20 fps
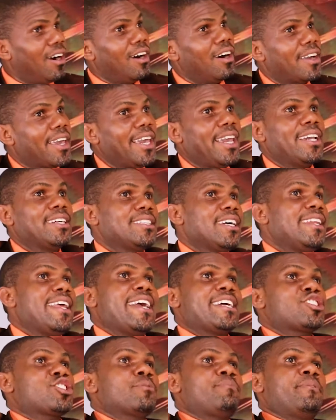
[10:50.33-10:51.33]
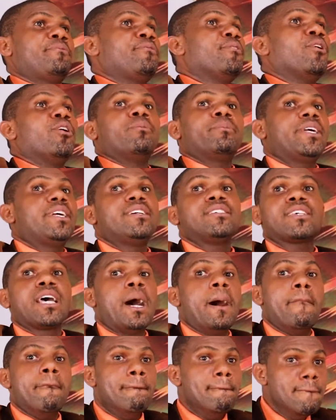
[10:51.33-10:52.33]
Okay, the next to perform is
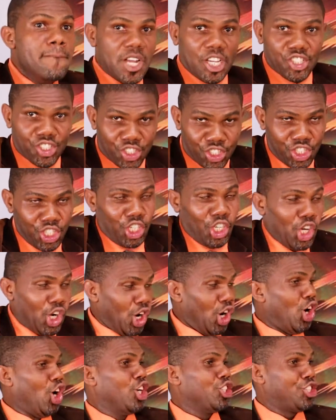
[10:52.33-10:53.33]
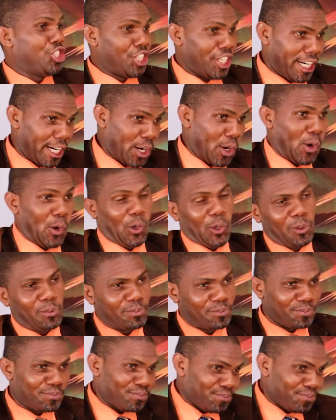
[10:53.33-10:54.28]
Messi Ojiako.